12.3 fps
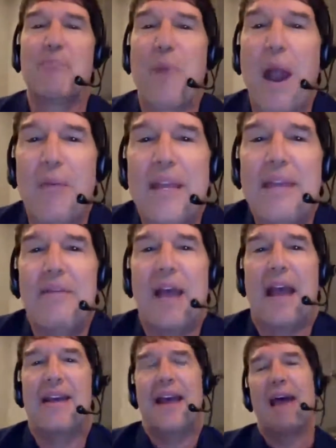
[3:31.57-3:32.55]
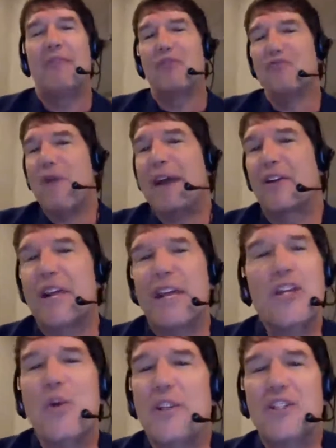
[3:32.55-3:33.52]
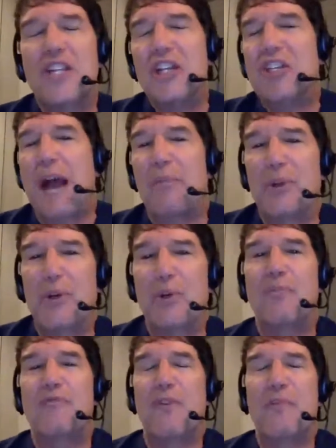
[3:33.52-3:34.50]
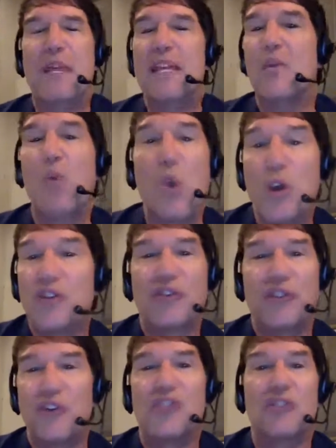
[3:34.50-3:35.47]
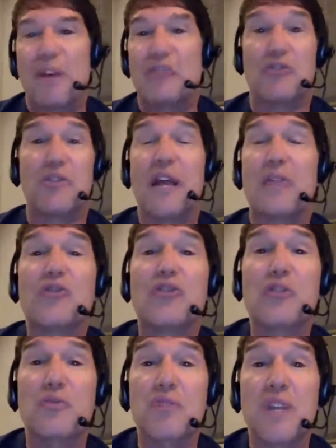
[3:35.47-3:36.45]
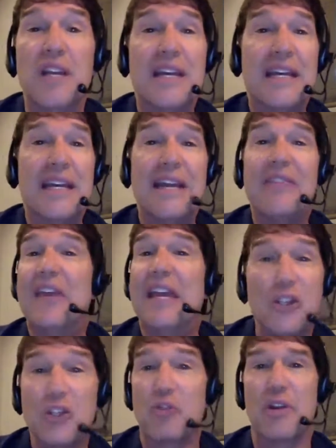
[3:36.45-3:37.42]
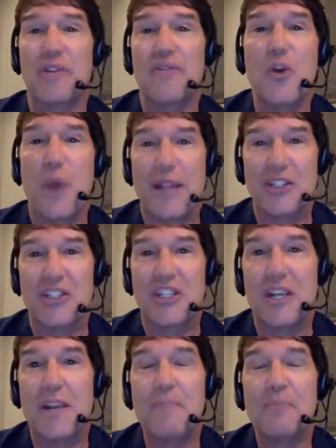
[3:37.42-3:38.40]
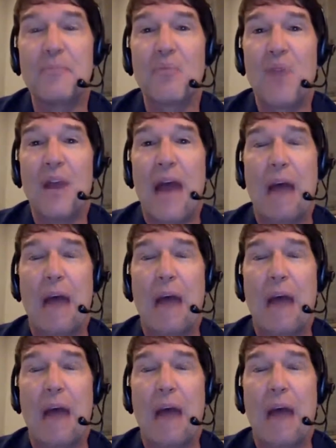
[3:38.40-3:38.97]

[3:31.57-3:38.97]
Uh, probably have the record at UNC Chapel Hill for being the worst first semester dental student in the history of UNC.